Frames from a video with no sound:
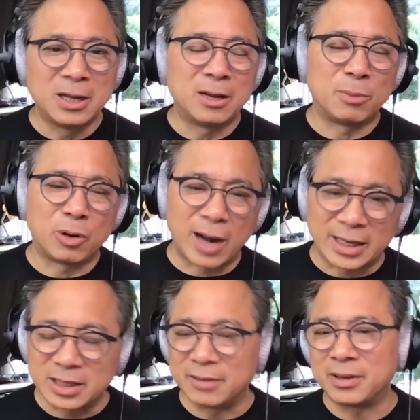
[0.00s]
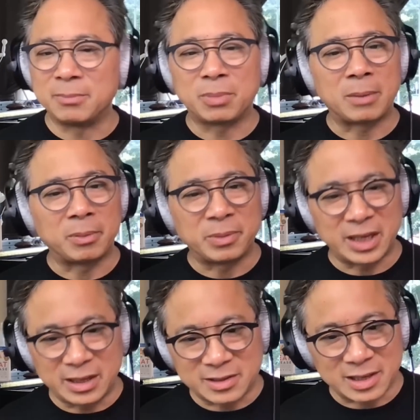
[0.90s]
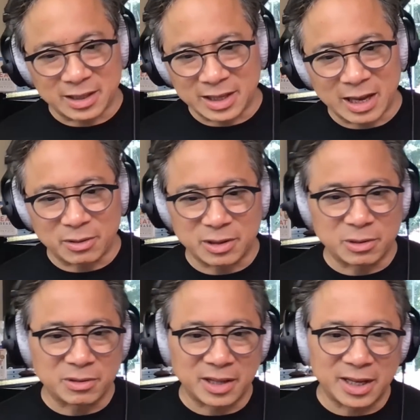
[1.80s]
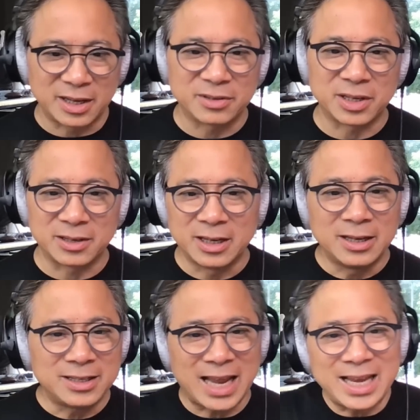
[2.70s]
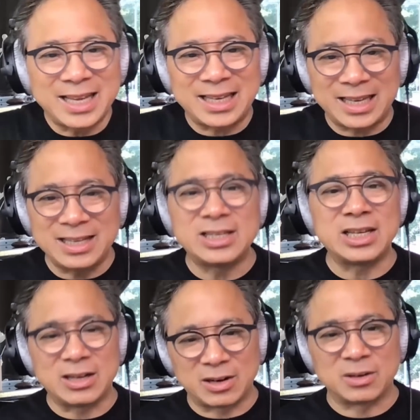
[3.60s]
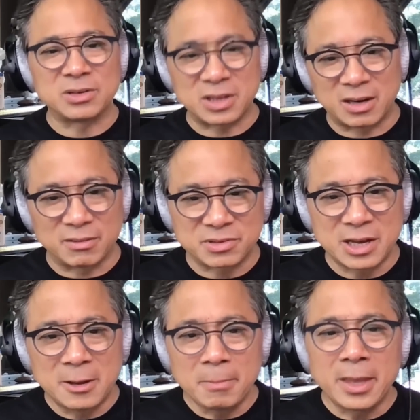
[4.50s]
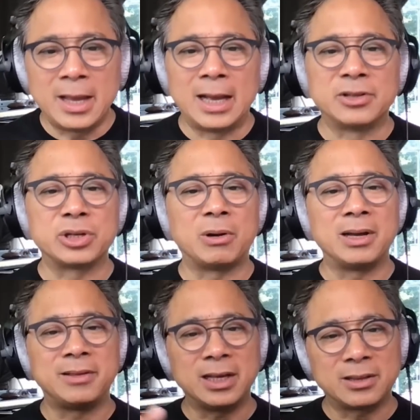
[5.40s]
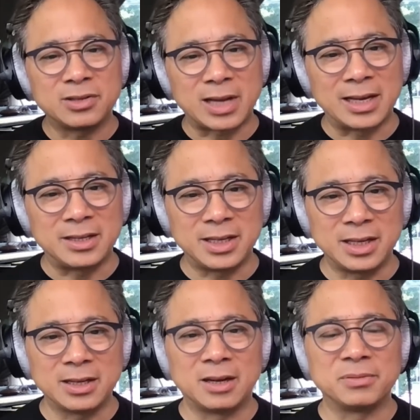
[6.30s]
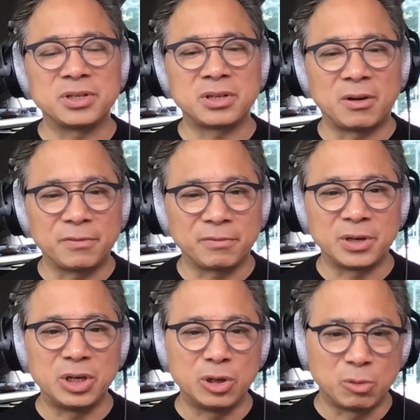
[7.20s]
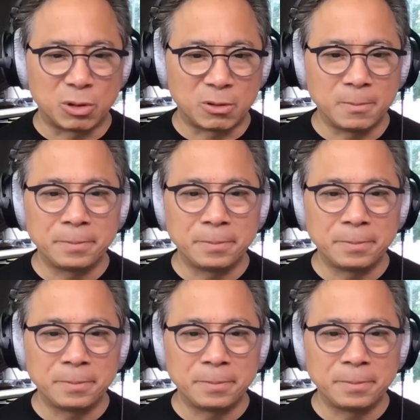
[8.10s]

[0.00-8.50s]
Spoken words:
more active and probably eat slightly healthier things and take it easy on ourselves. And so I think this idea of self-renewal